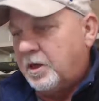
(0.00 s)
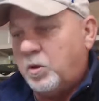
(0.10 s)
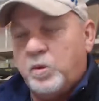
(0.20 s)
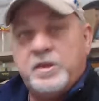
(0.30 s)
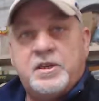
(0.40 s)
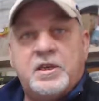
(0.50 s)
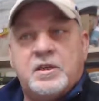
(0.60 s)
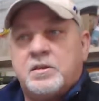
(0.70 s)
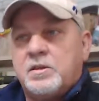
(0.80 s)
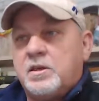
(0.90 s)
Oh, we
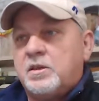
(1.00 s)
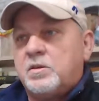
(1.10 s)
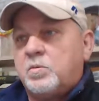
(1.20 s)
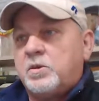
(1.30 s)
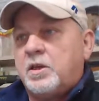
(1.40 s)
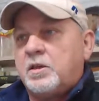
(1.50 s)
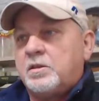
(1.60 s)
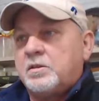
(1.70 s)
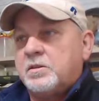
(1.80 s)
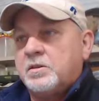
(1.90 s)
did, Hidden. We ate.
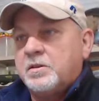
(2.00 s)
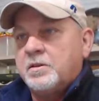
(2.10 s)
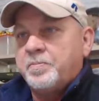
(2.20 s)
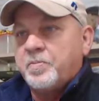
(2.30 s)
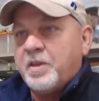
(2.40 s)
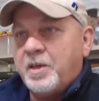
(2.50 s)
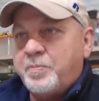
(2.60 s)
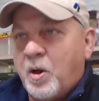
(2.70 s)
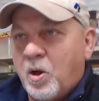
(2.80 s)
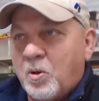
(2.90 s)
Hey,
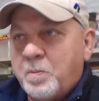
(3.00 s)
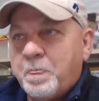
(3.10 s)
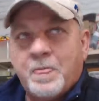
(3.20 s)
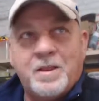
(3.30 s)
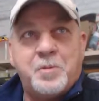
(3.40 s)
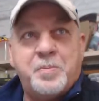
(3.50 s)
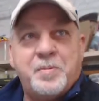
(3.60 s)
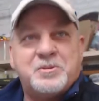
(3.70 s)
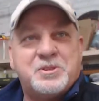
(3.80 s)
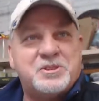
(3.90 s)
Paul. A lot of
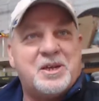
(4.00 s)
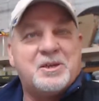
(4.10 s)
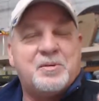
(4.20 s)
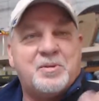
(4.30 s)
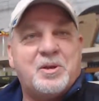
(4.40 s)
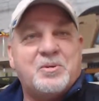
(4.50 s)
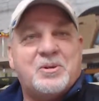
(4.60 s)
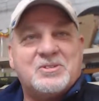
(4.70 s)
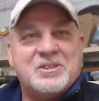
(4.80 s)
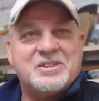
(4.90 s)
people just now coming on.
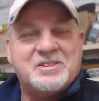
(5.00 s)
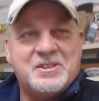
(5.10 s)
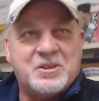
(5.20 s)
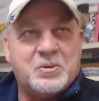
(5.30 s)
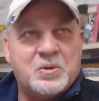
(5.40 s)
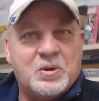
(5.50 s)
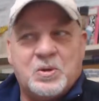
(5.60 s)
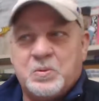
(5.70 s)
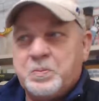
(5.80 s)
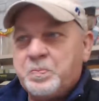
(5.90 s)
I see, seeing that we're
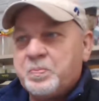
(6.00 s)
on.